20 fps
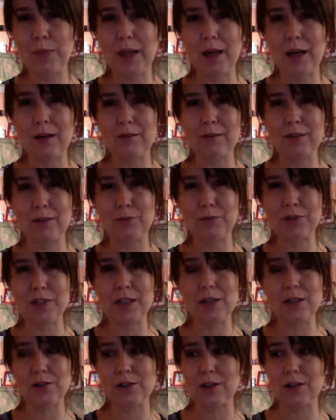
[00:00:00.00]
It was
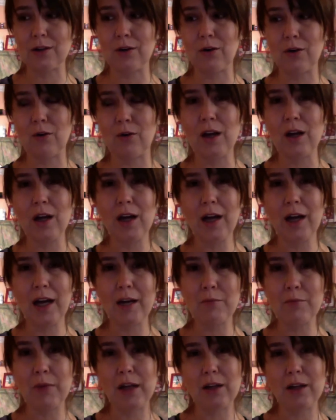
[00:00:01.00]
years ago,
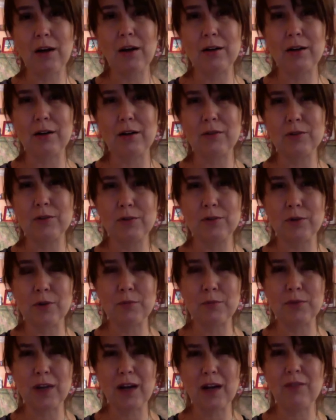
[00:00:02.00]
and my daughter was
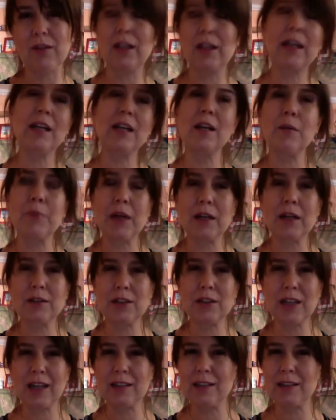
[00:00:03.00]
from traveling. I mean,
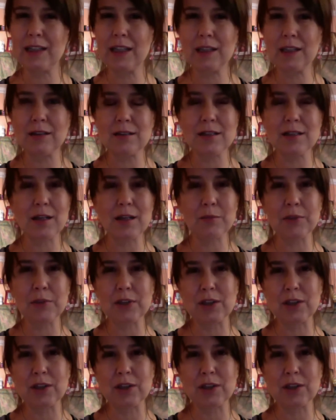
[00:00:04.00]
she had eaten something.